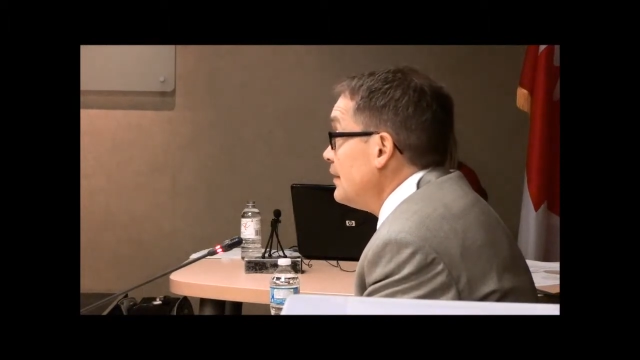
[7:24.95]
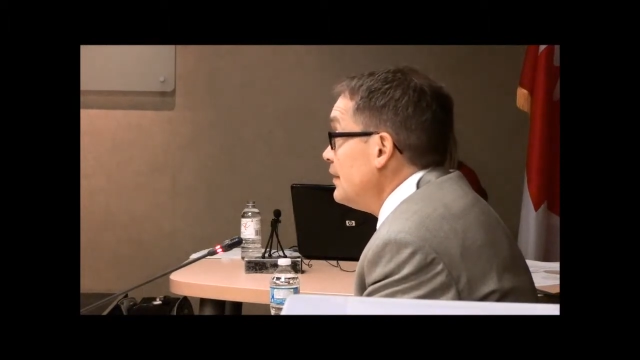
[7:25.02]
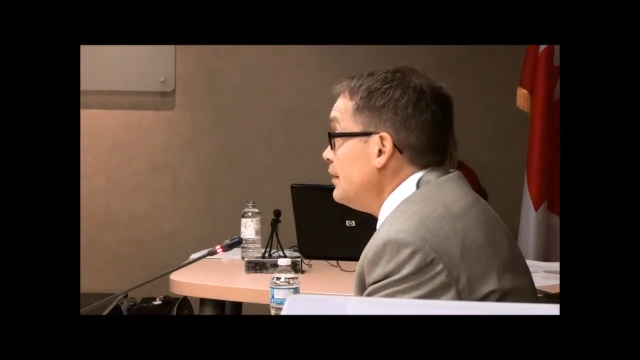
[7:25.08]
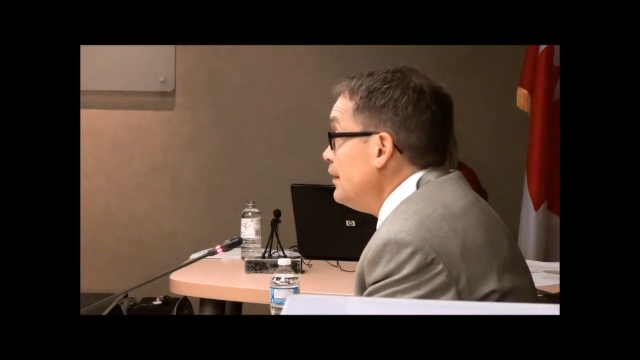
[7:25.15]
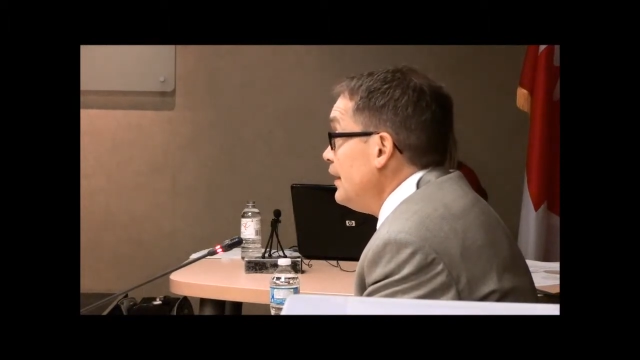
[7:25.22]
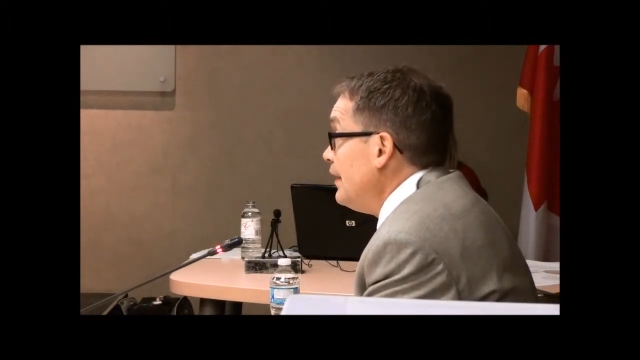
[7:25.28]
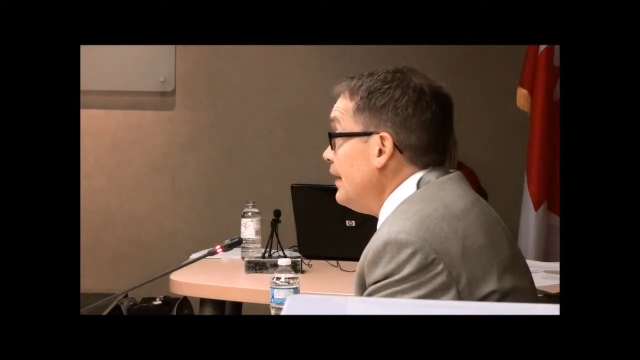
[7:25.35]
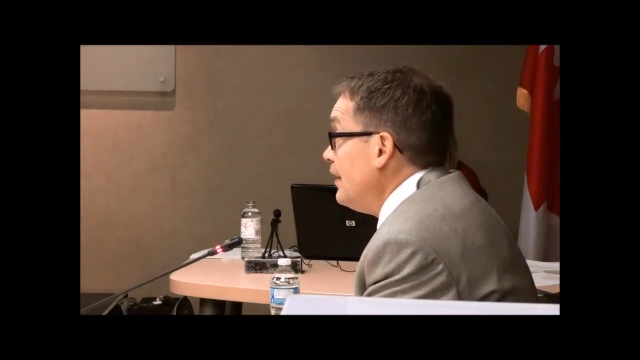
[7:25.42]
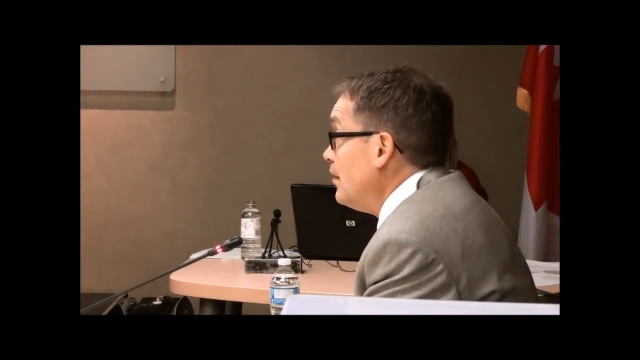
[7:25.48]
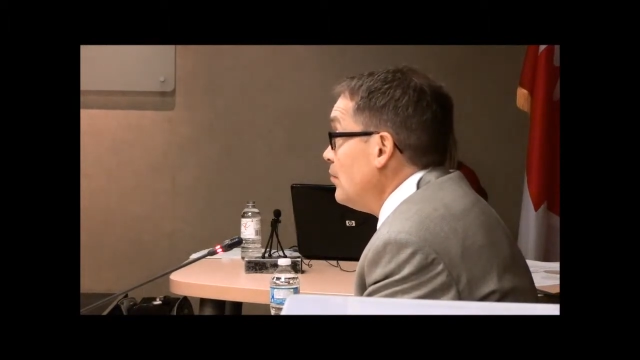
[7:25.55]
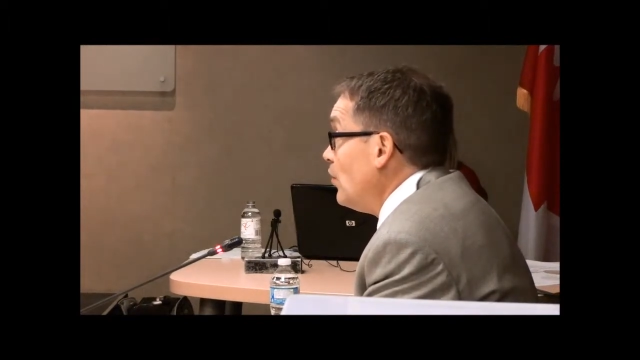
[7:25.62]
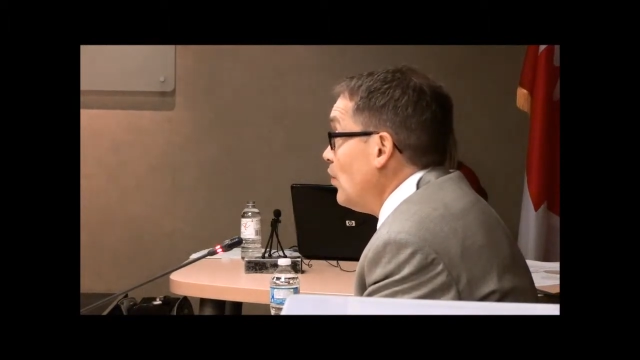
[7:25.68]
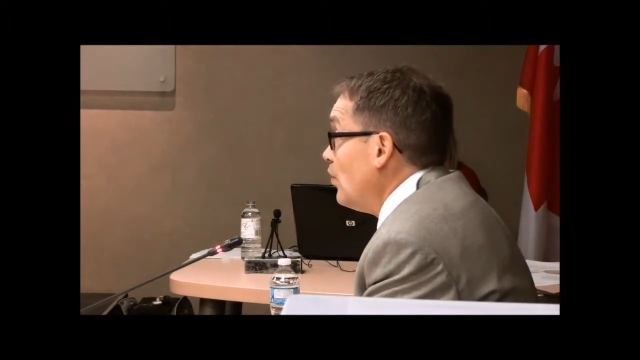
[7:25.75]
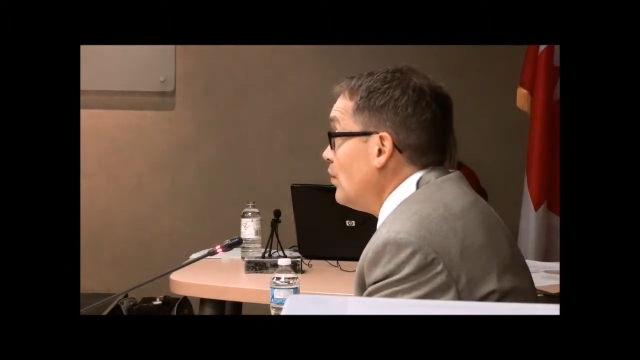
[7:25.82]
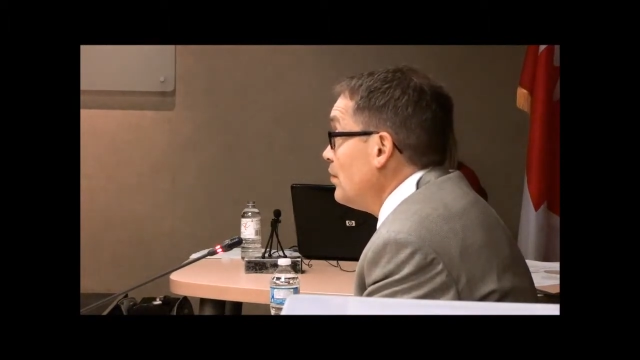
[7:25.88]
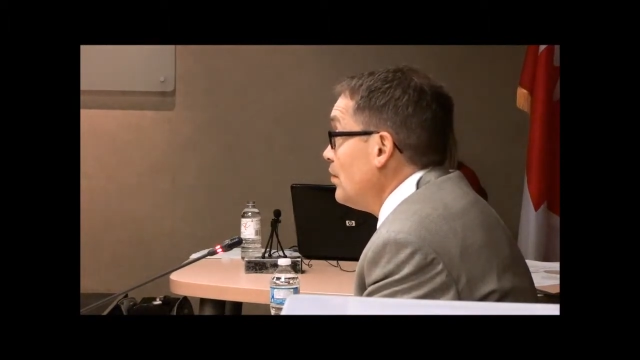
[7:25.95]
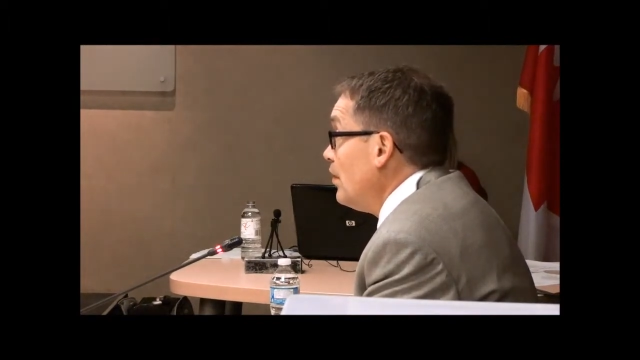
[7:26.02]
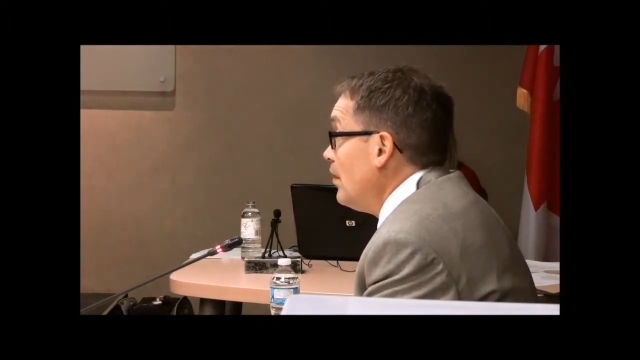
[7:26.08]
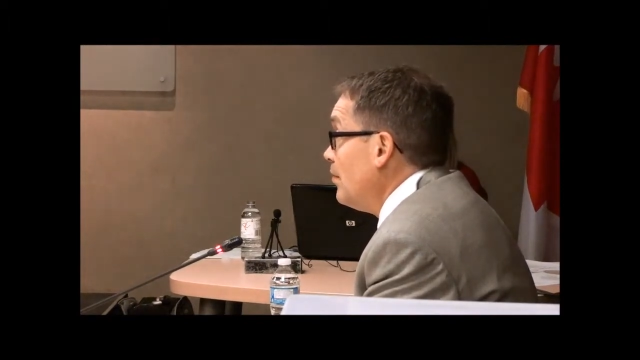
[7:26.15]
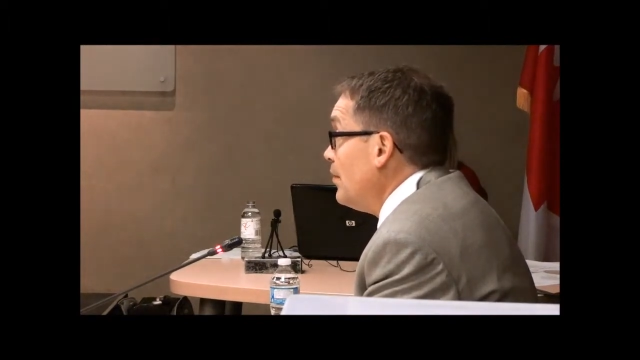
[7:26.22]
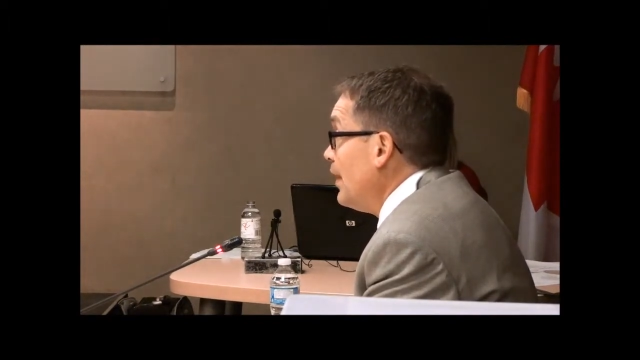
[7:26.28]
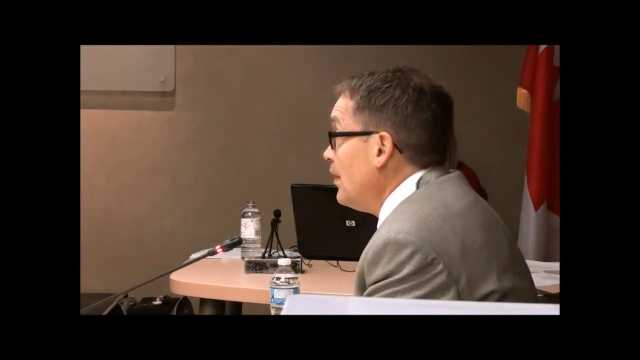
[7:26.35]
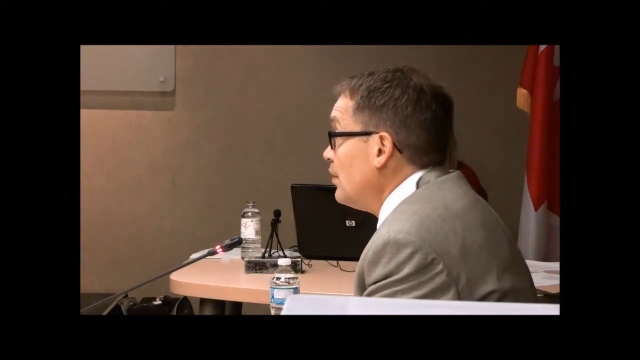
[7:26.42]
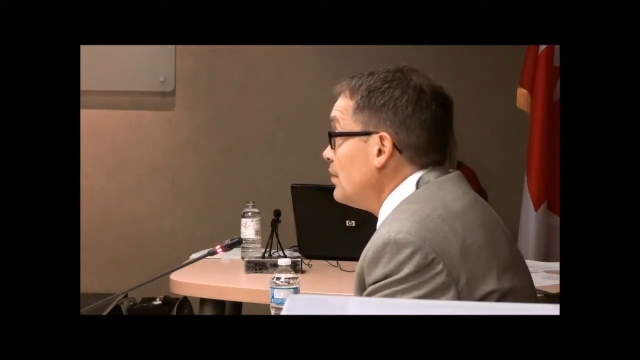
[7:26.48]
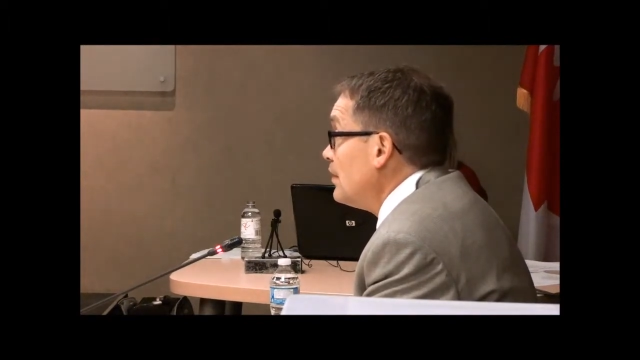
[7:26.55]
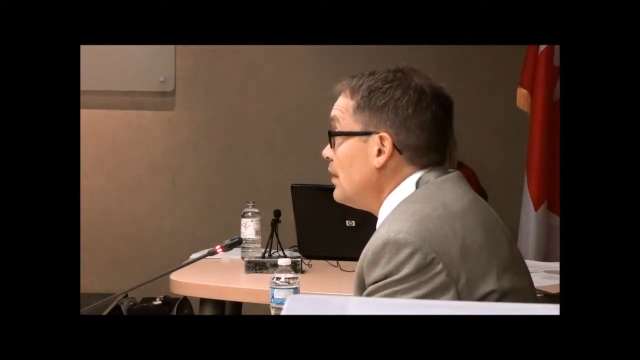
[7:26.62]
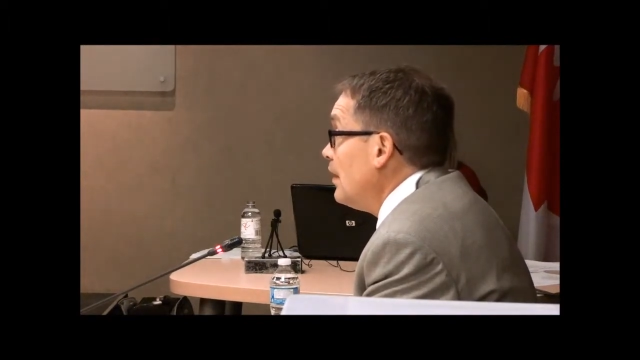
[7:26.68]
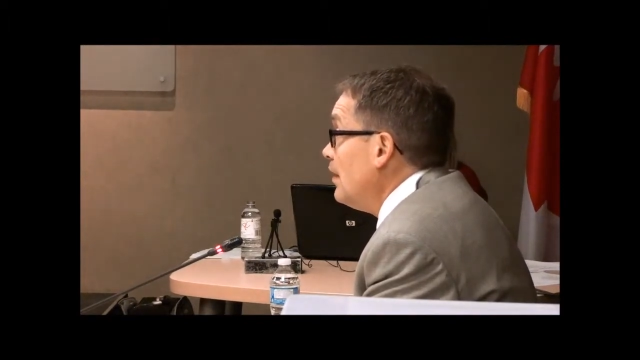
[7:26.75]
the GDMO about,